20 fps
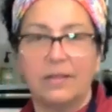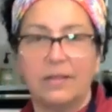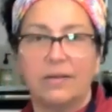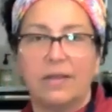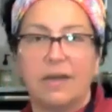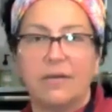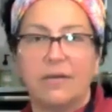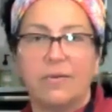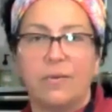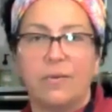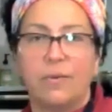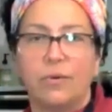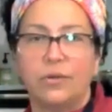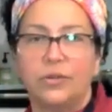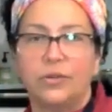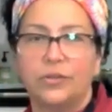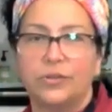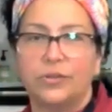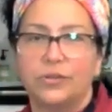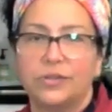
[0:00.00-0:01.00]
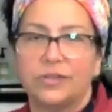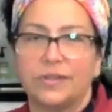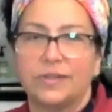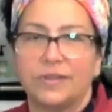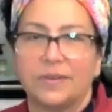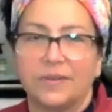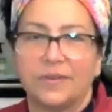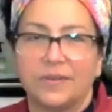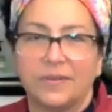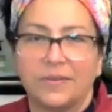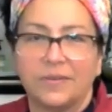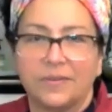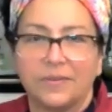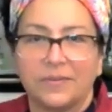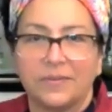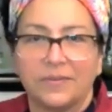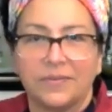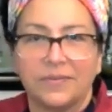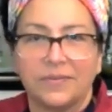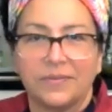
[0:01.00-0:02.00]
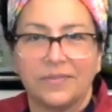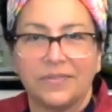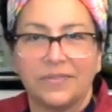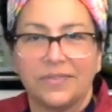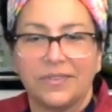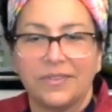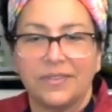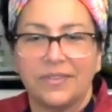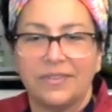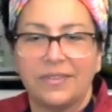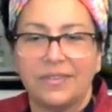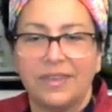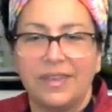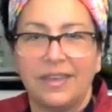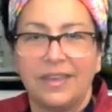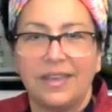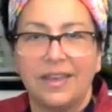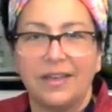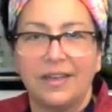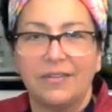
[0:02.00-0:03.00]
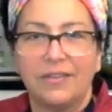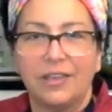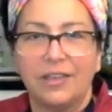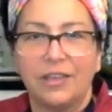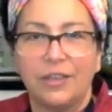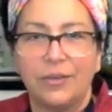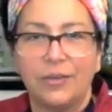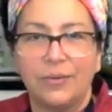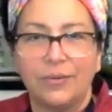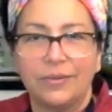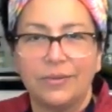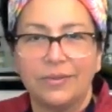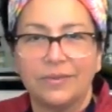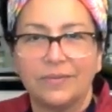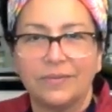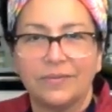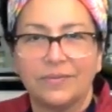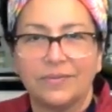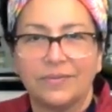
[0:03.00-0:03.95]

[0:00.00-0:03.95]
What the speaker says: Look how gorgeous. See how cute?